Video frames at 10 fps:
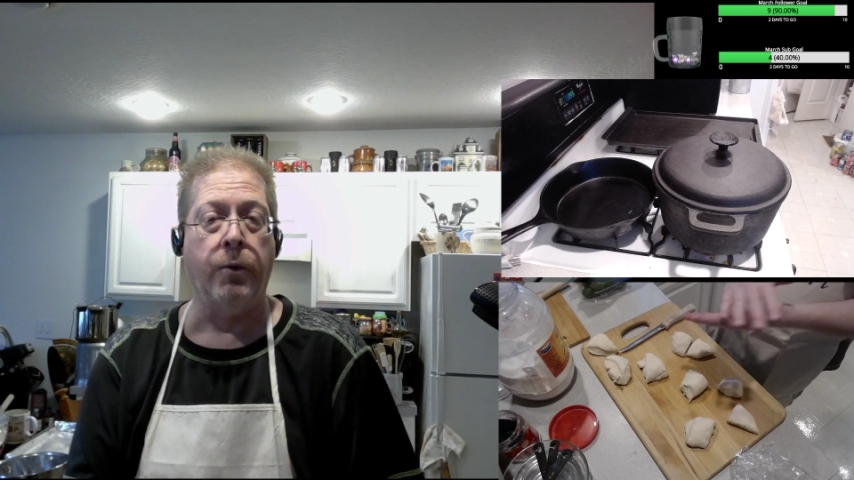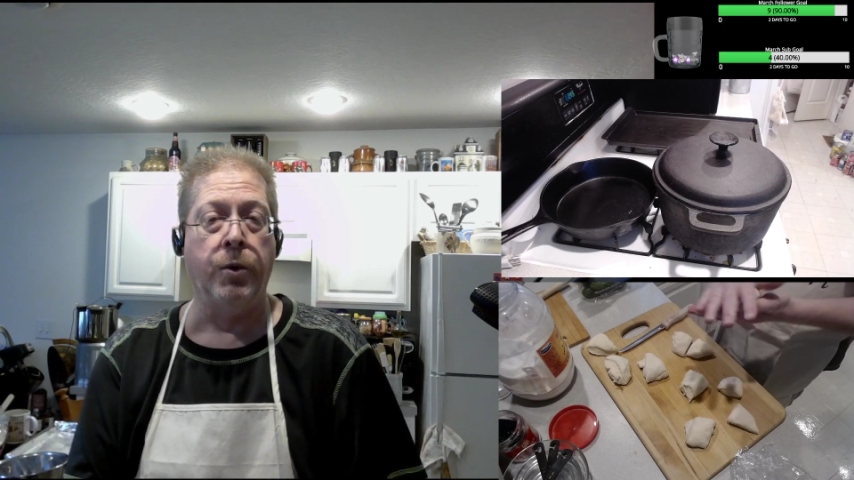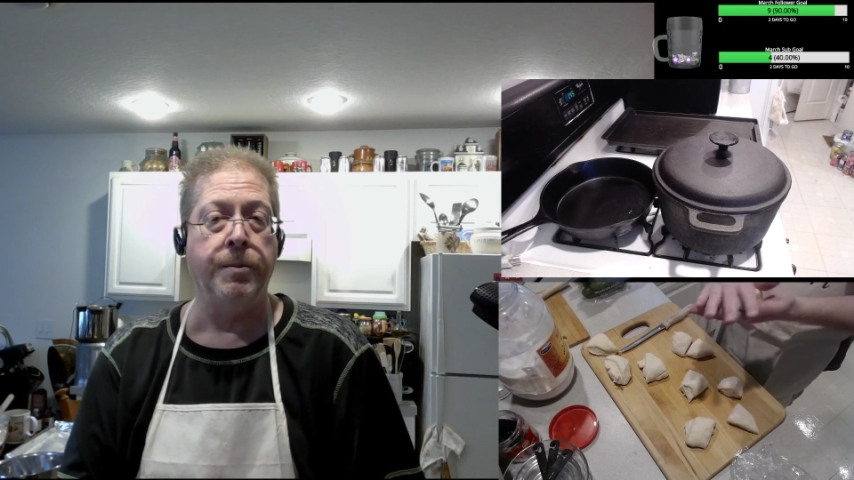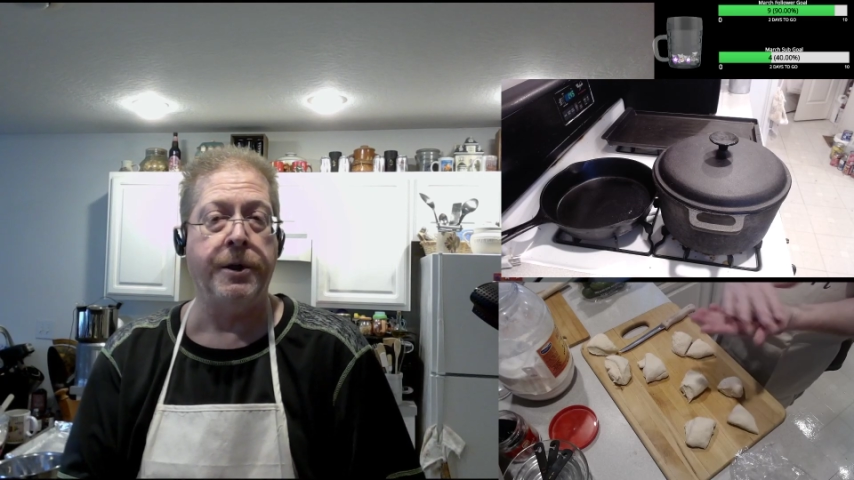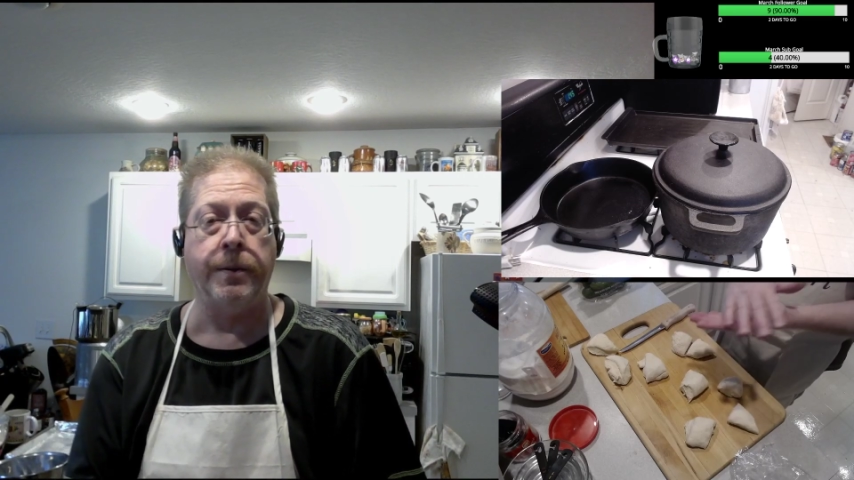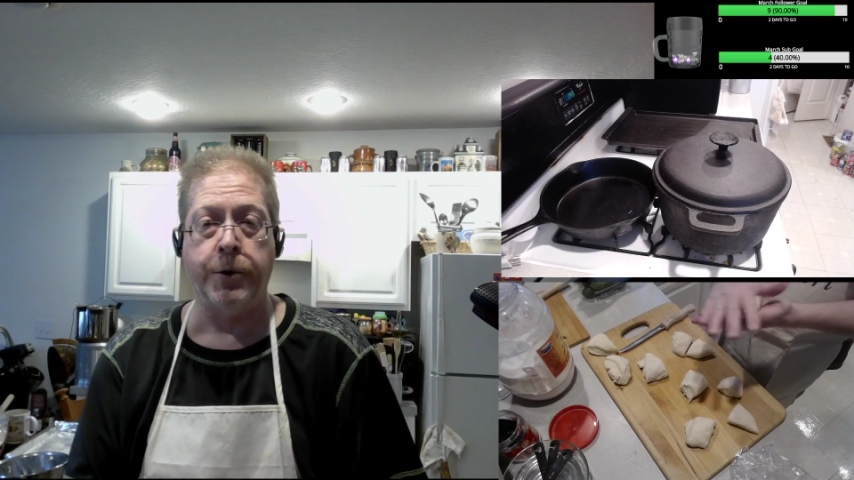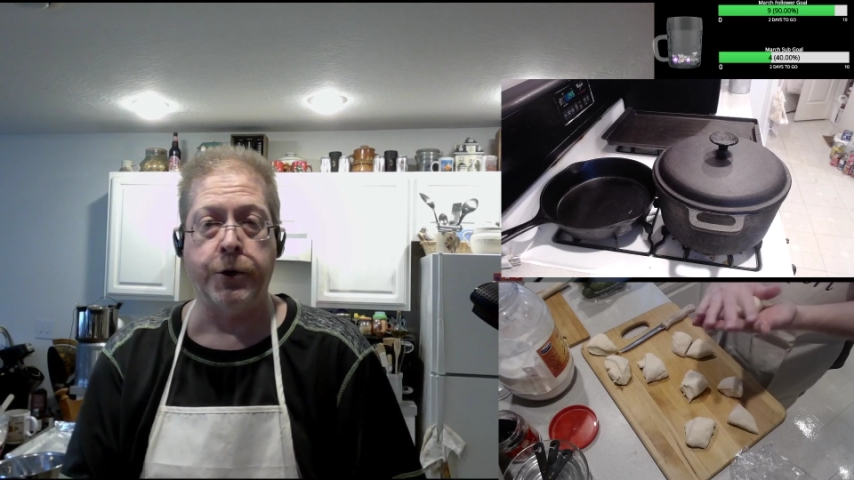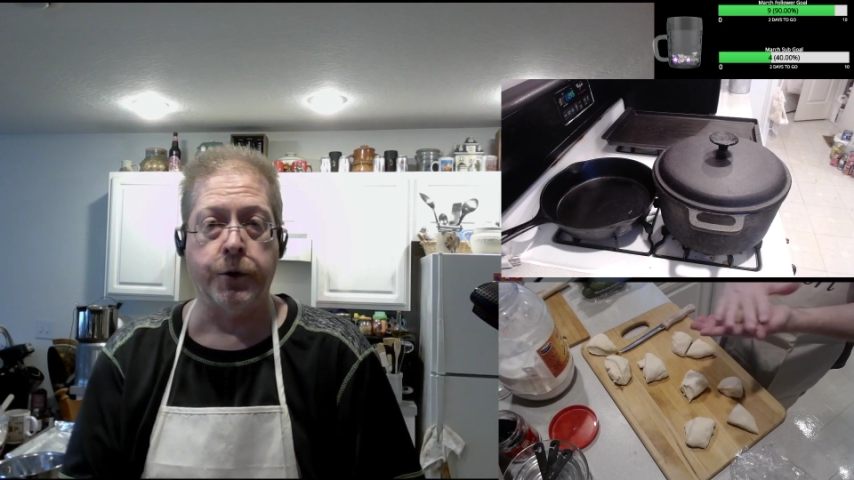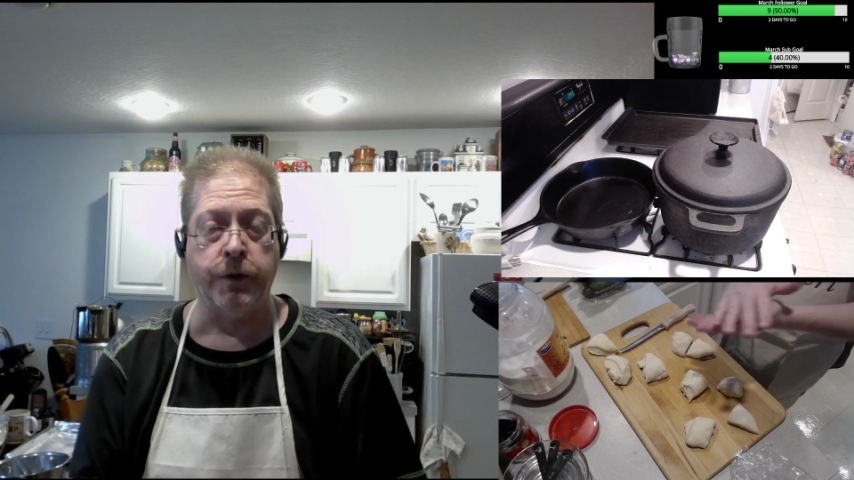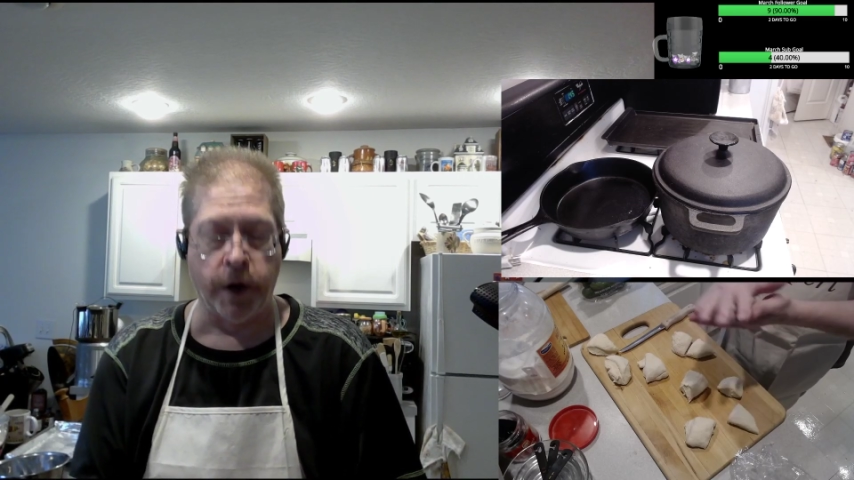Room
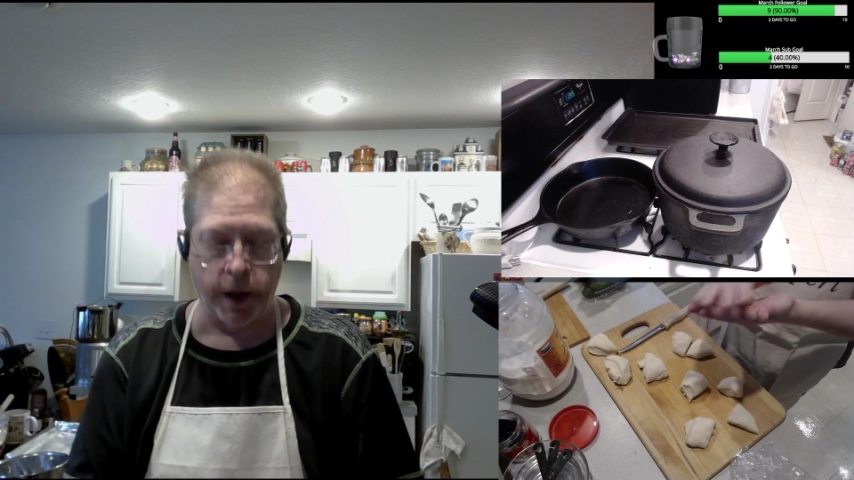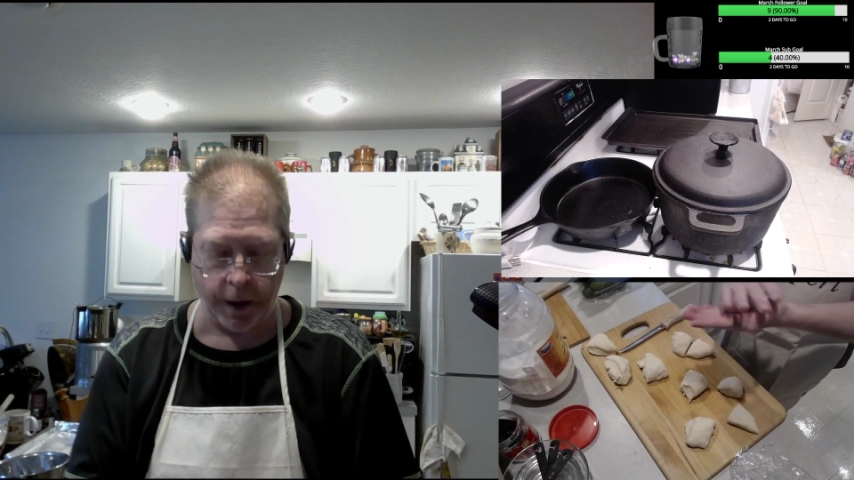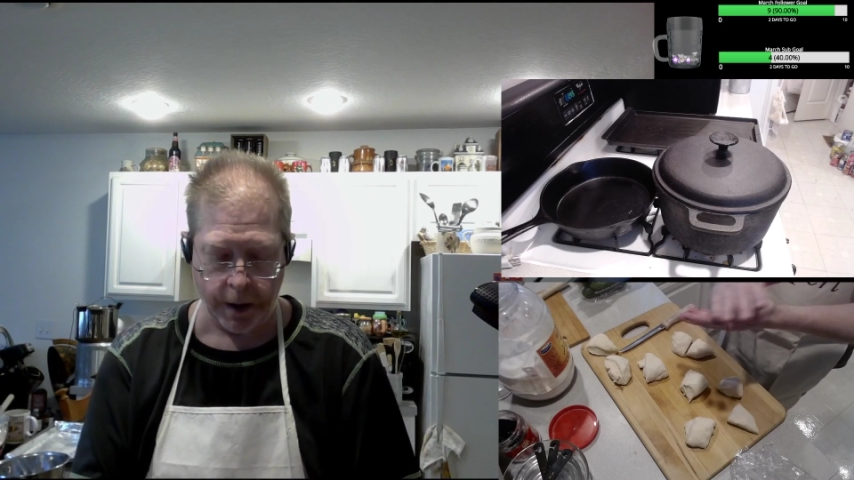temperature is fine.